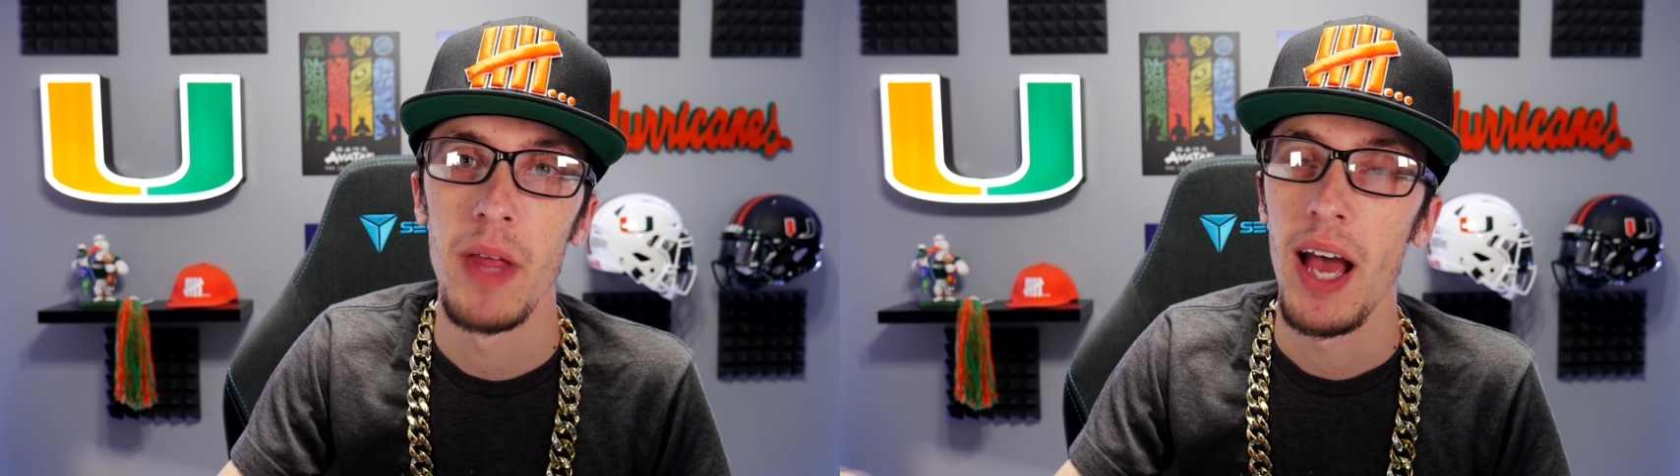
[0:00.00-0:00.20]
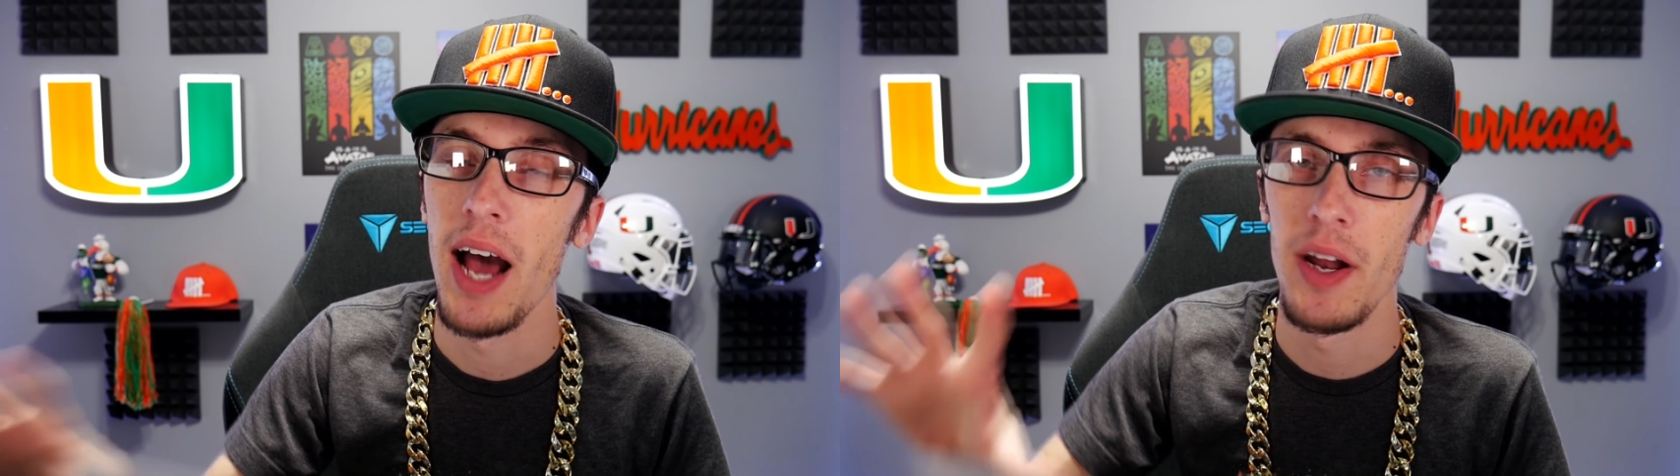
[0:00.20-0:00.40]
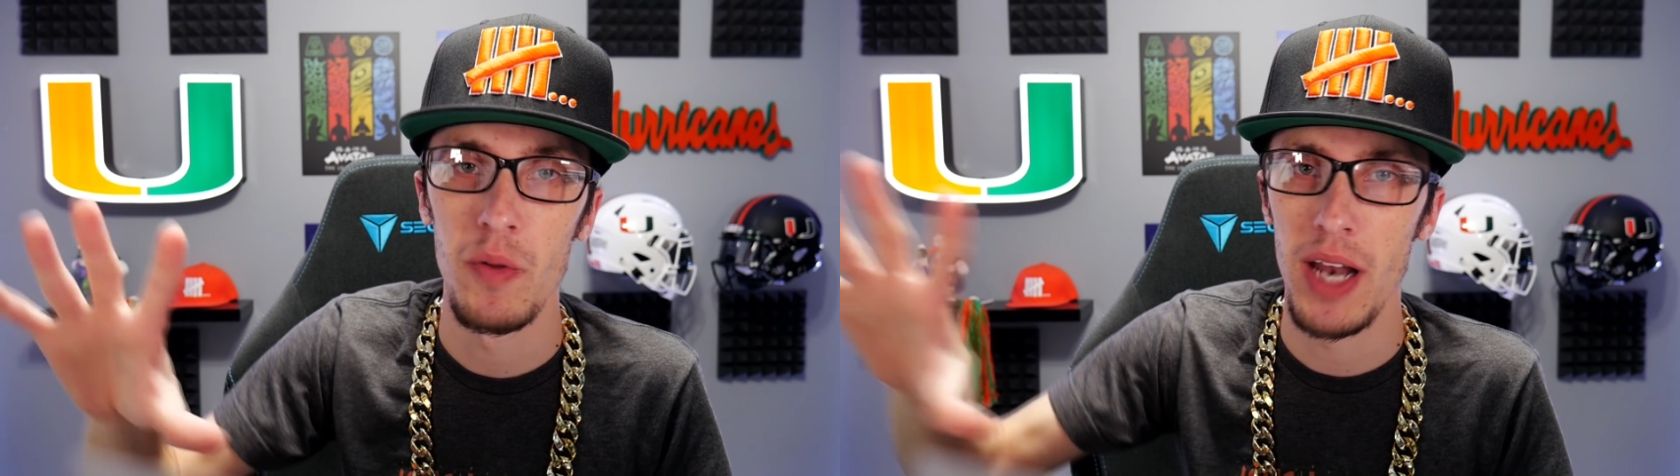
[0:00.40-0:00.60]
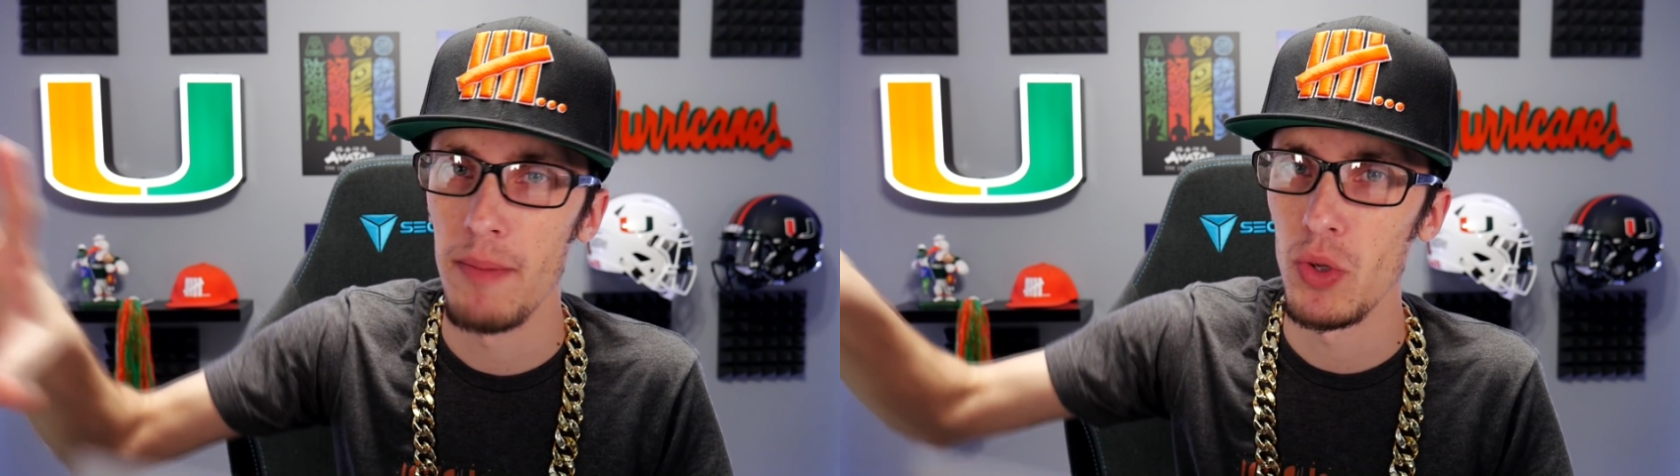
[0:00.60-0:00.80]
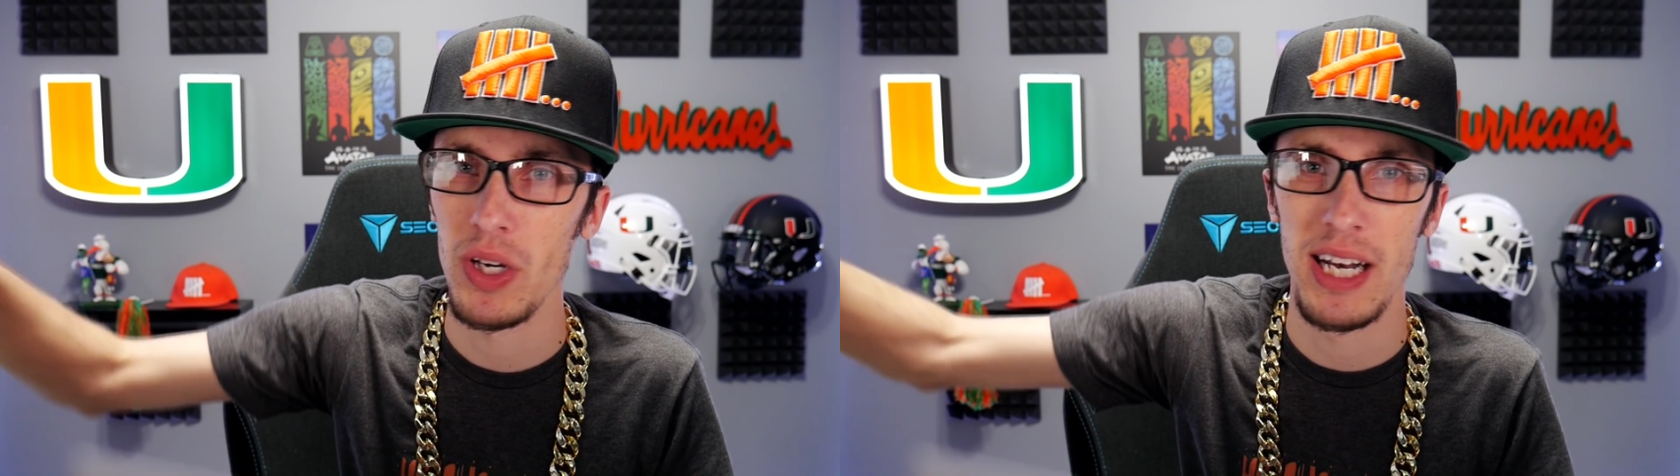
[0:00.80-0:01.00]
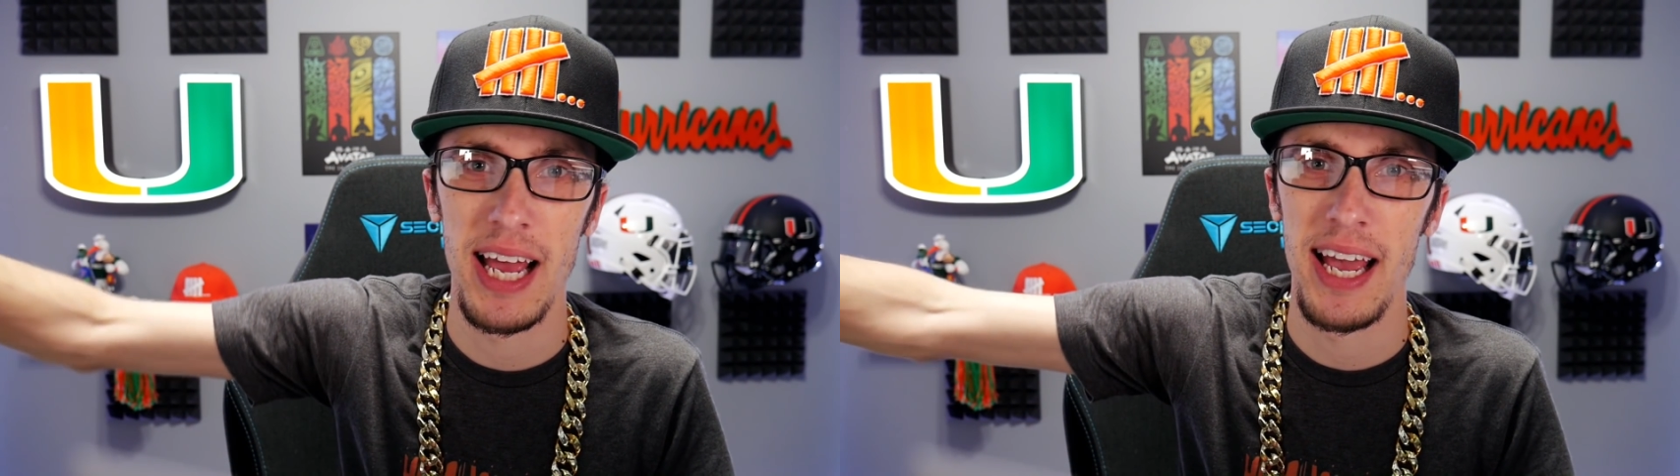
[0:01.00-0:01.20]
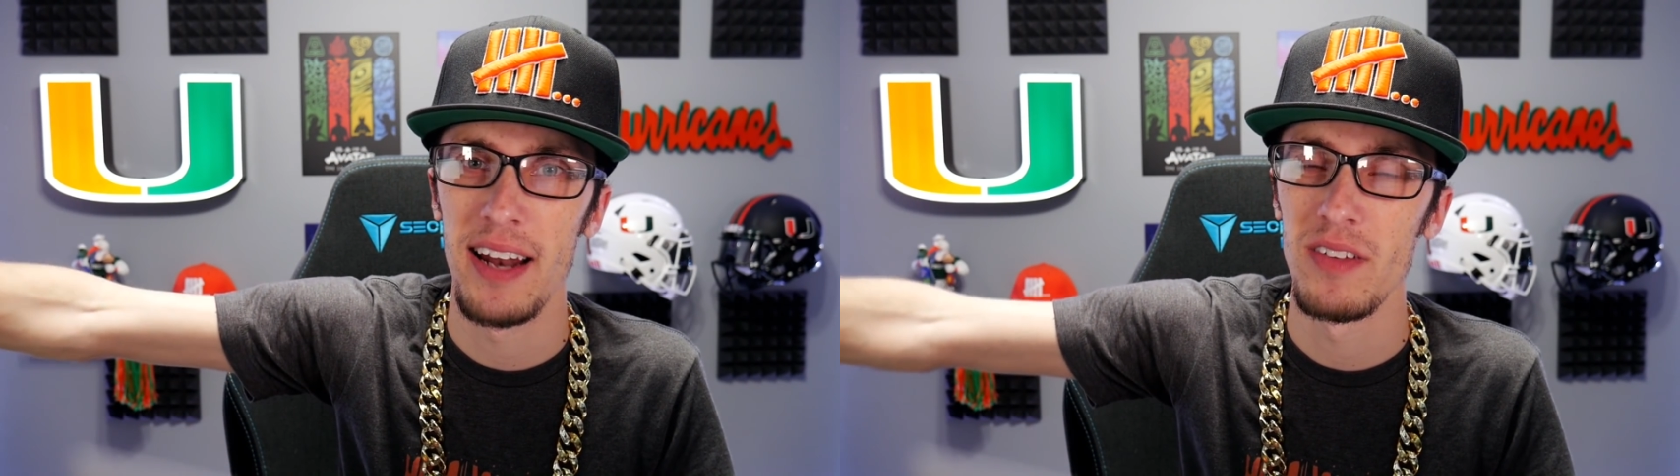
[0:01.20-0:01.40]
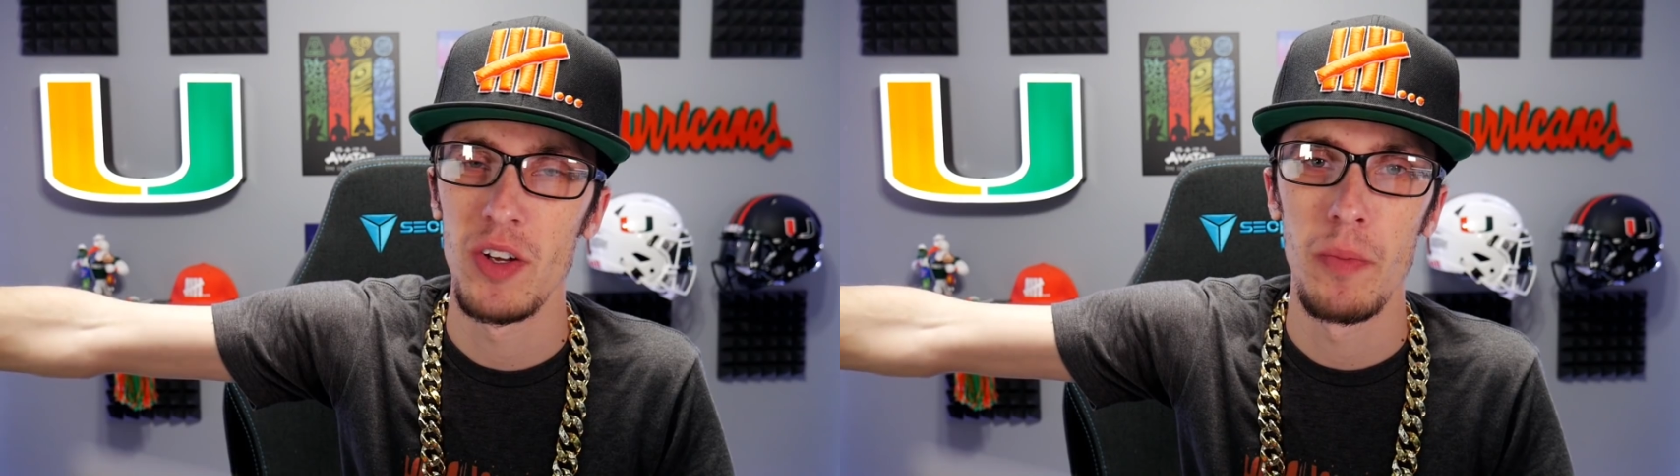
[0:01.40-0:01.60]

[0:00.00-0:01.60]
I know that I'm looking ahead a little